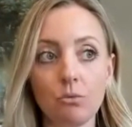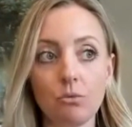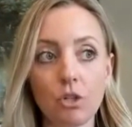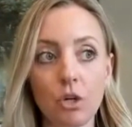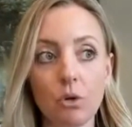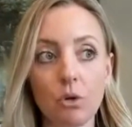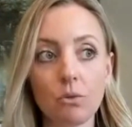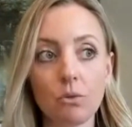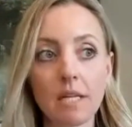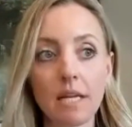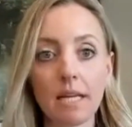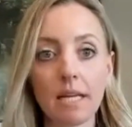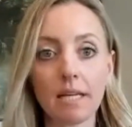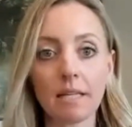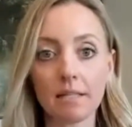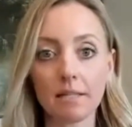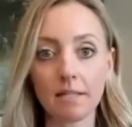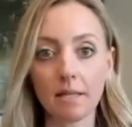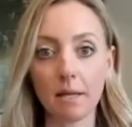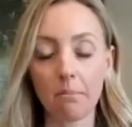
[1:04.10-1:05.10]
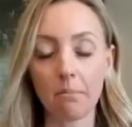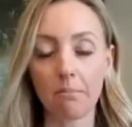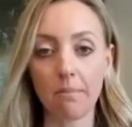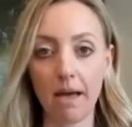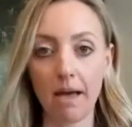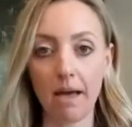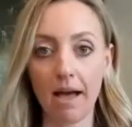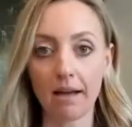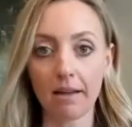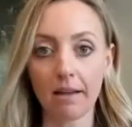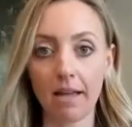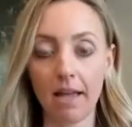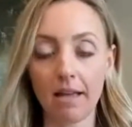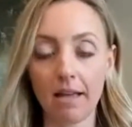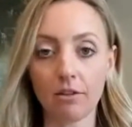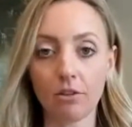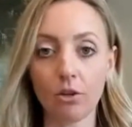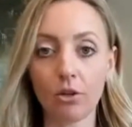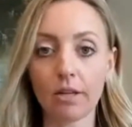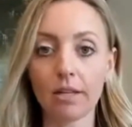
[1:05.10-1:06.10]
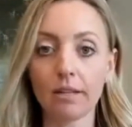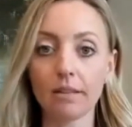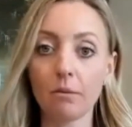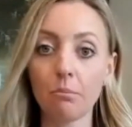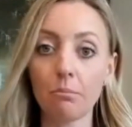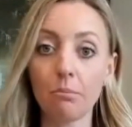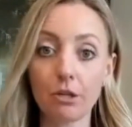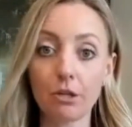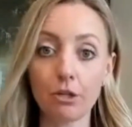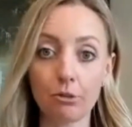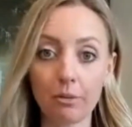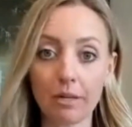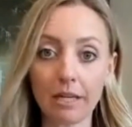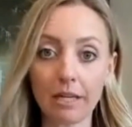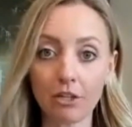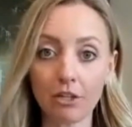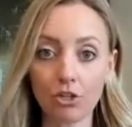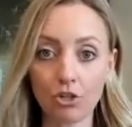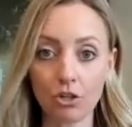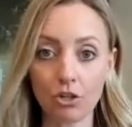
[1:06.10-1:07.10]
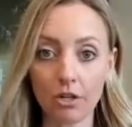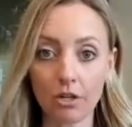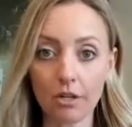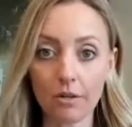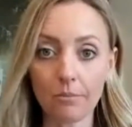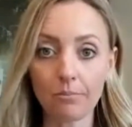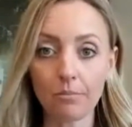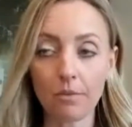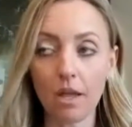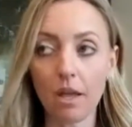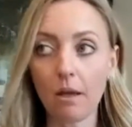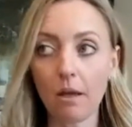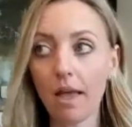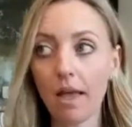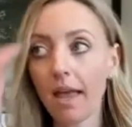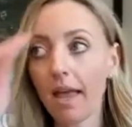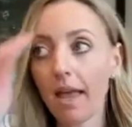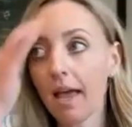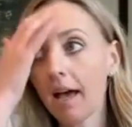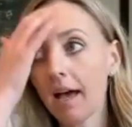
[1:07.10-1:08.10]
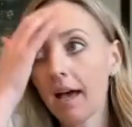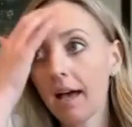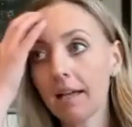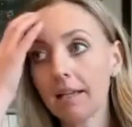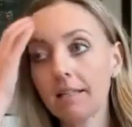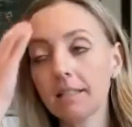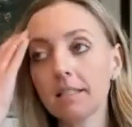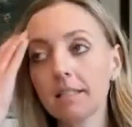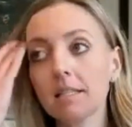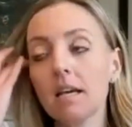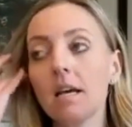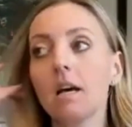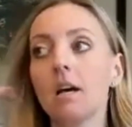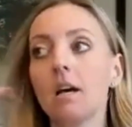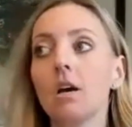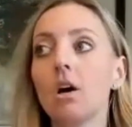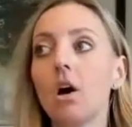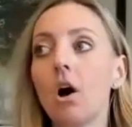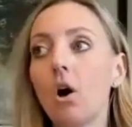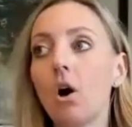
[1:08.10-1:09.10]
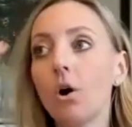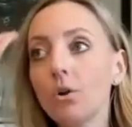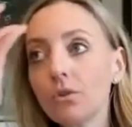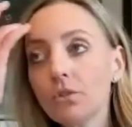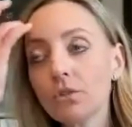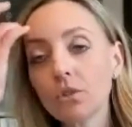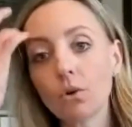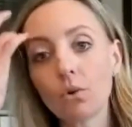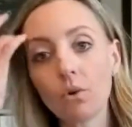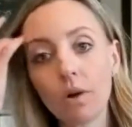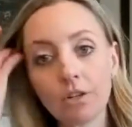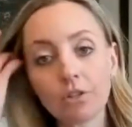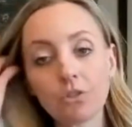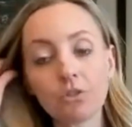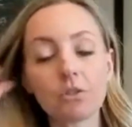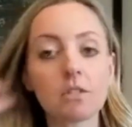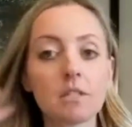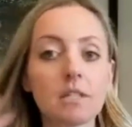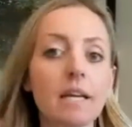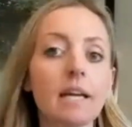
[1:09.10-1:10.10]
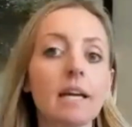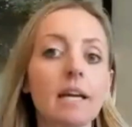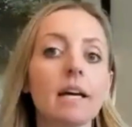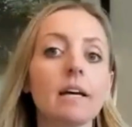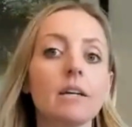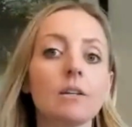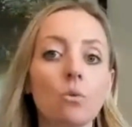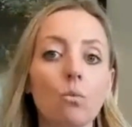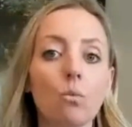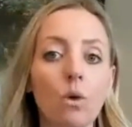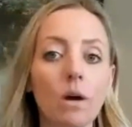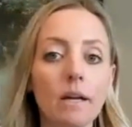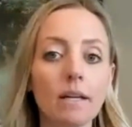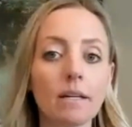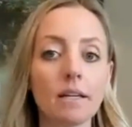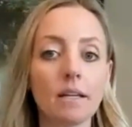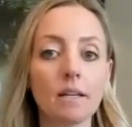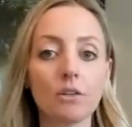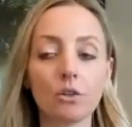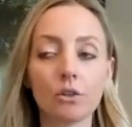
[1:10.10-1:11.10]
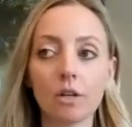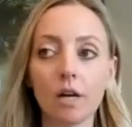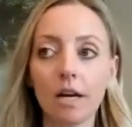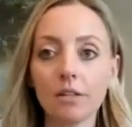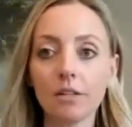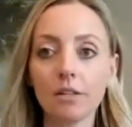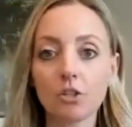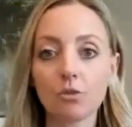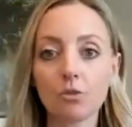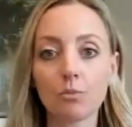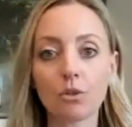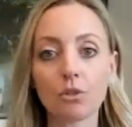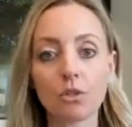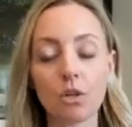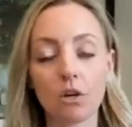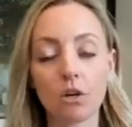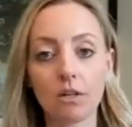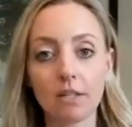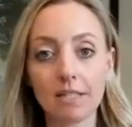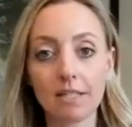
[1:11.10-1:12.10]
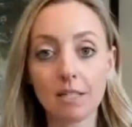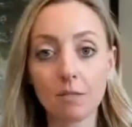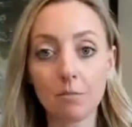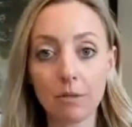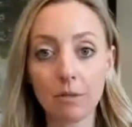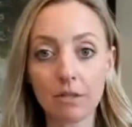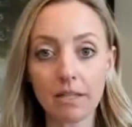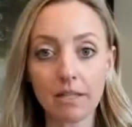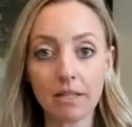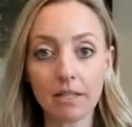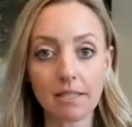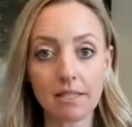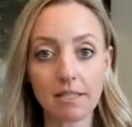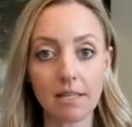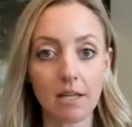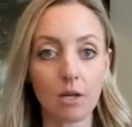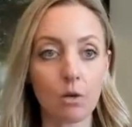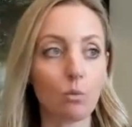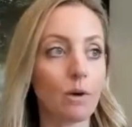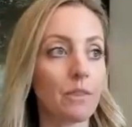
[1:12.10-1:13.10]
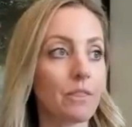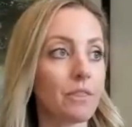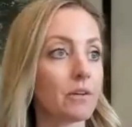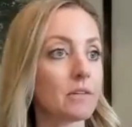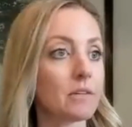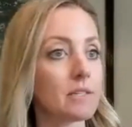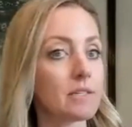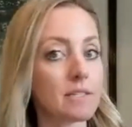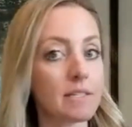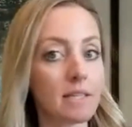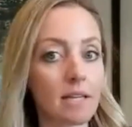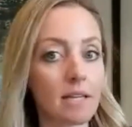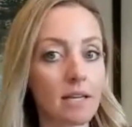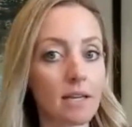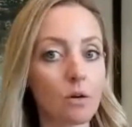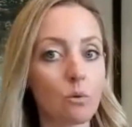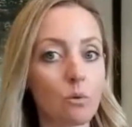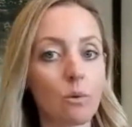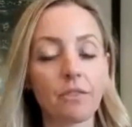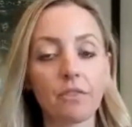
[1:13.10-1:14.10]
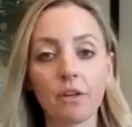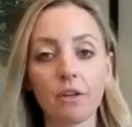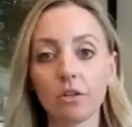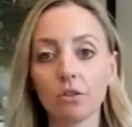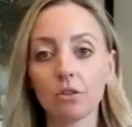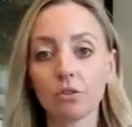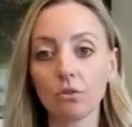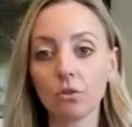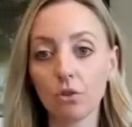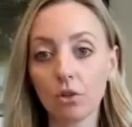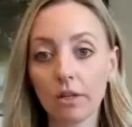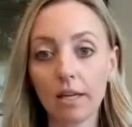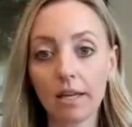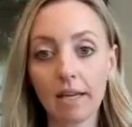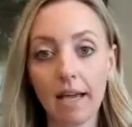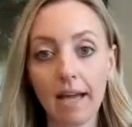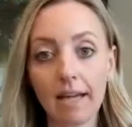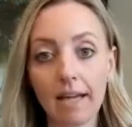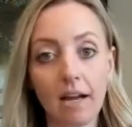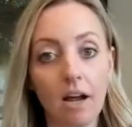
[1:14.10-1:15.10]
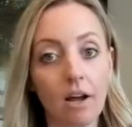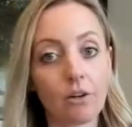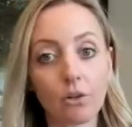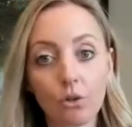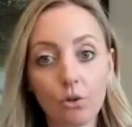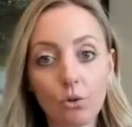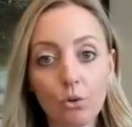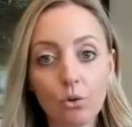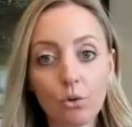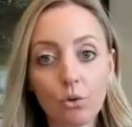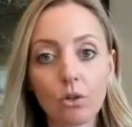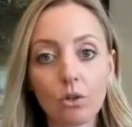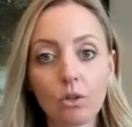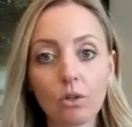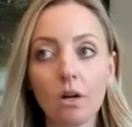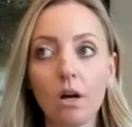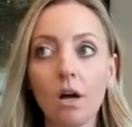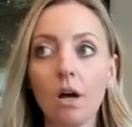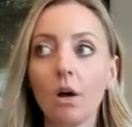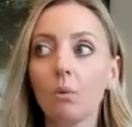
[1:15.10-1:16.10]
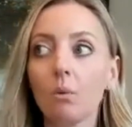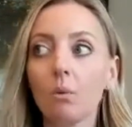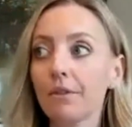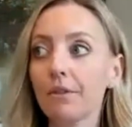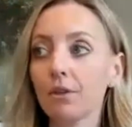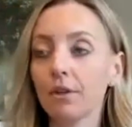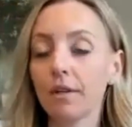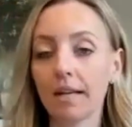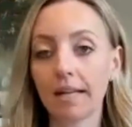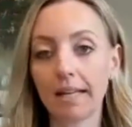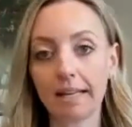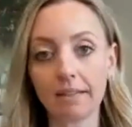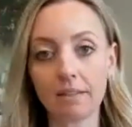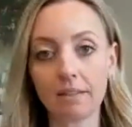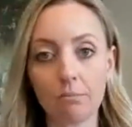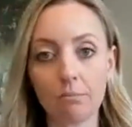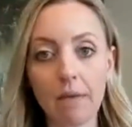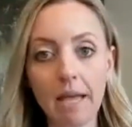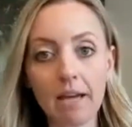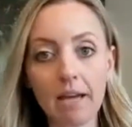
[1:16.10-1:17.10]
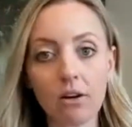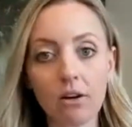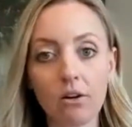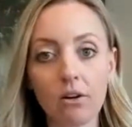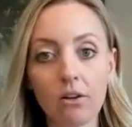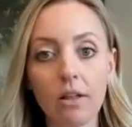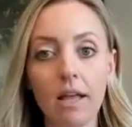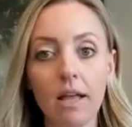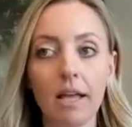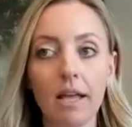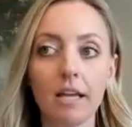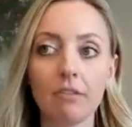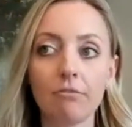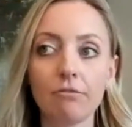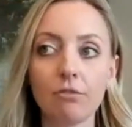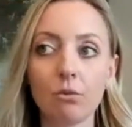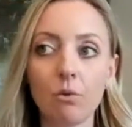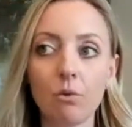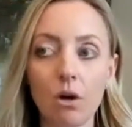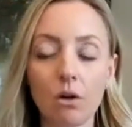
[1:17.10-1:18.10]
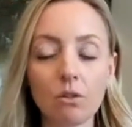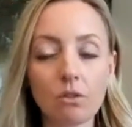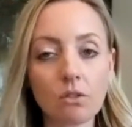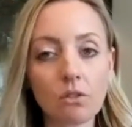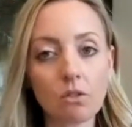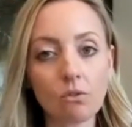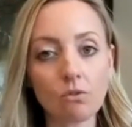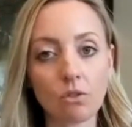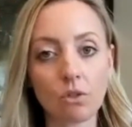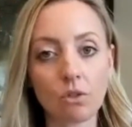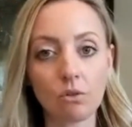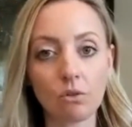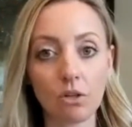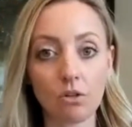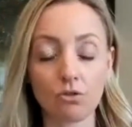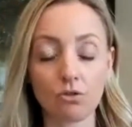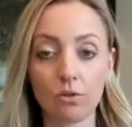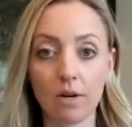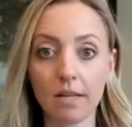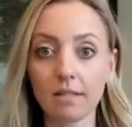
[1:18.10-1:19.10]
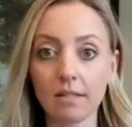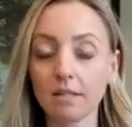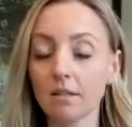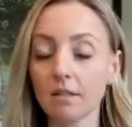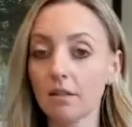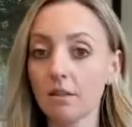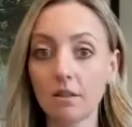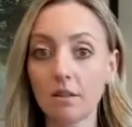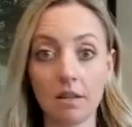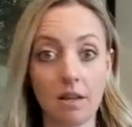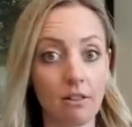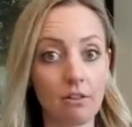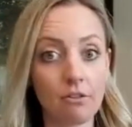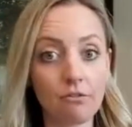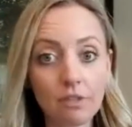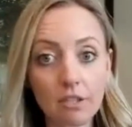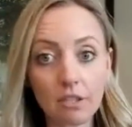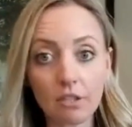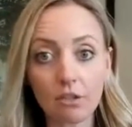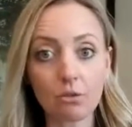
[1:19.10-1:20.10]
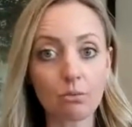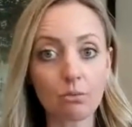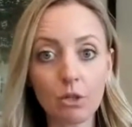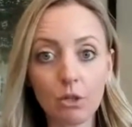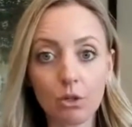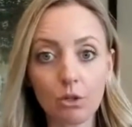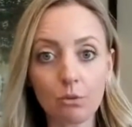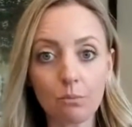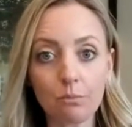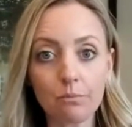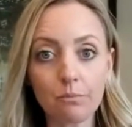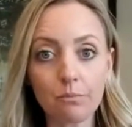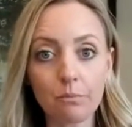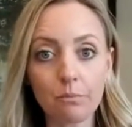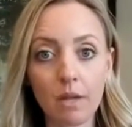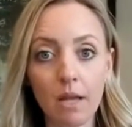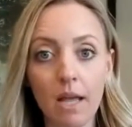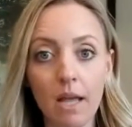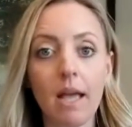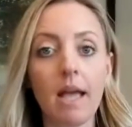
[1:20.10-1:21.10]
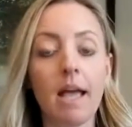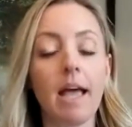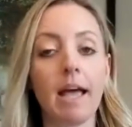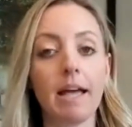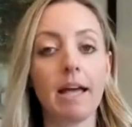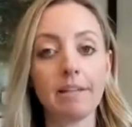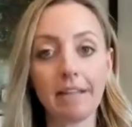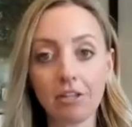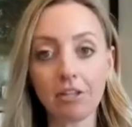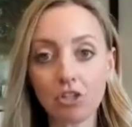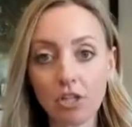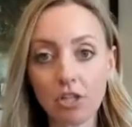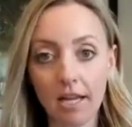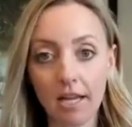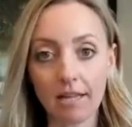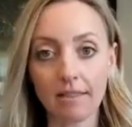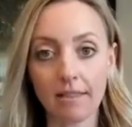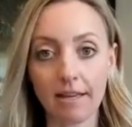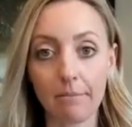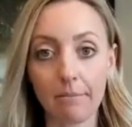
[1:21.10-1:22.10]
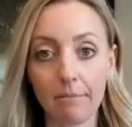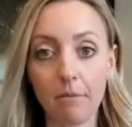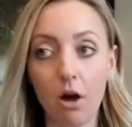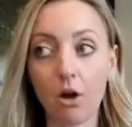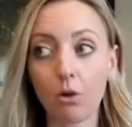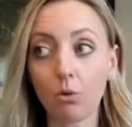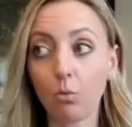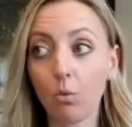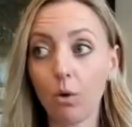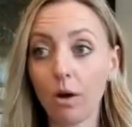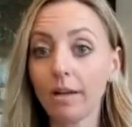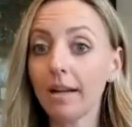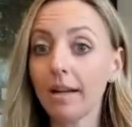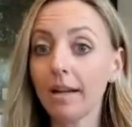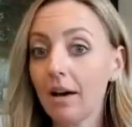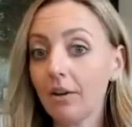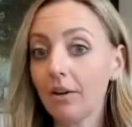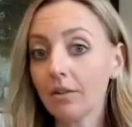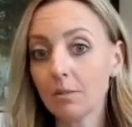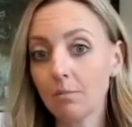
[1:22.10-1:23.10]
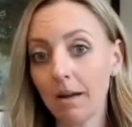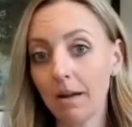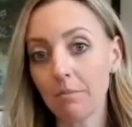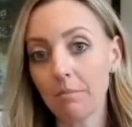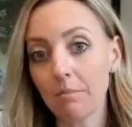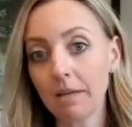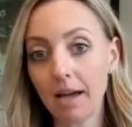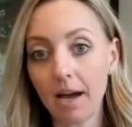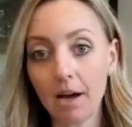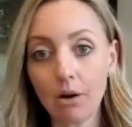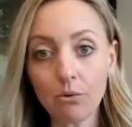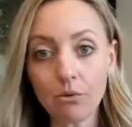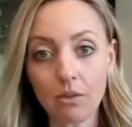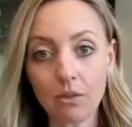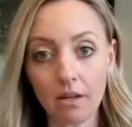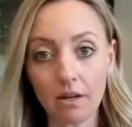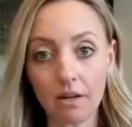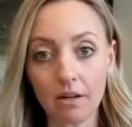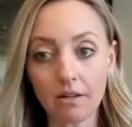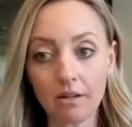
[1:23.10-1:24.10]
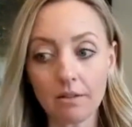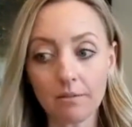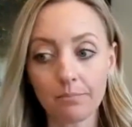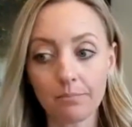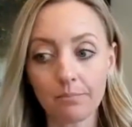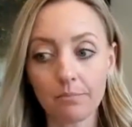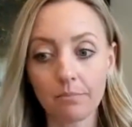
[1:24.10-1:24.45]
don't take a step back and look at the bigger picture and also understand what your customers are experiencing, what they're seeing, what they're looking at on Google, what they're getting in the mail, if you also don't address the elephant in the room and educate them on what else might be out there,